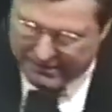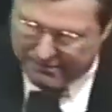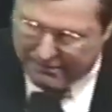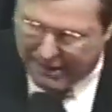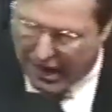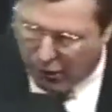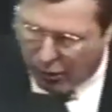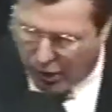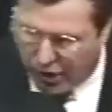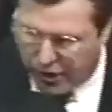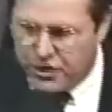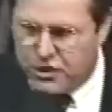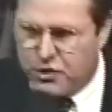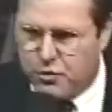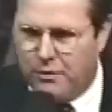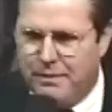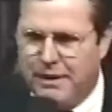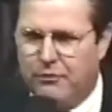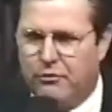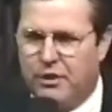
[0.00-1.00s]
My words
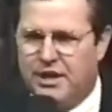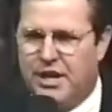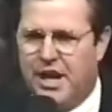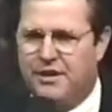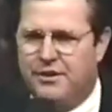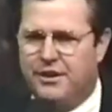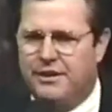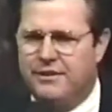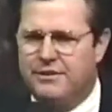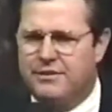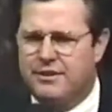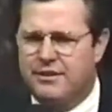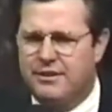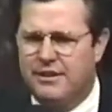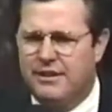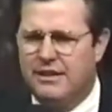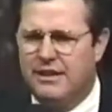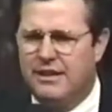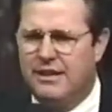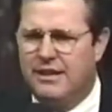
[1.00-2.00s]
will be redundant.
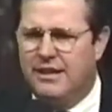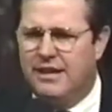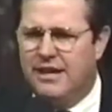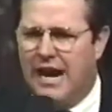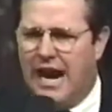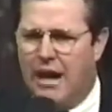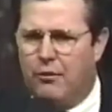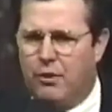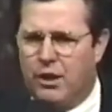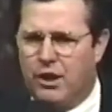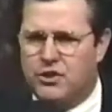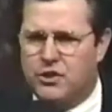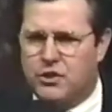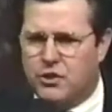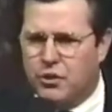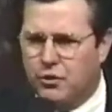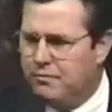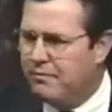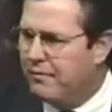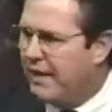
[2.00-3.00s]
I will
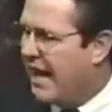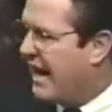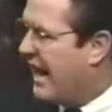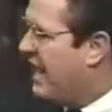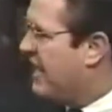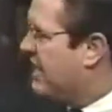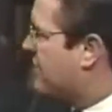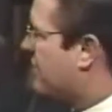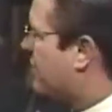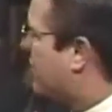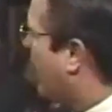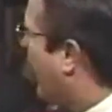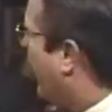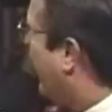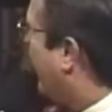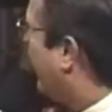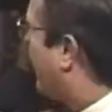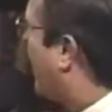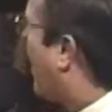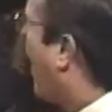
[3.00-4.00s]
assume that as
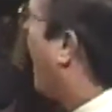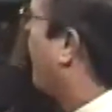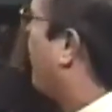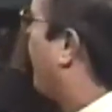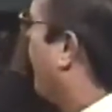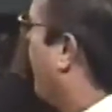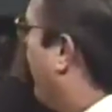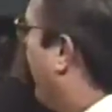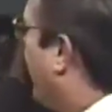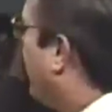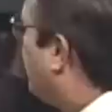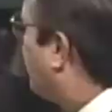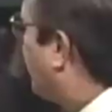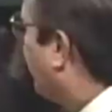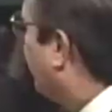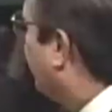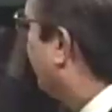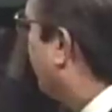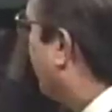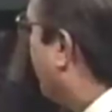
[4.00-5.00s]
a
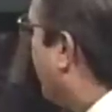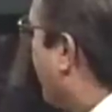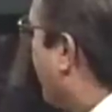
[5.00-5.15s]
confirmation.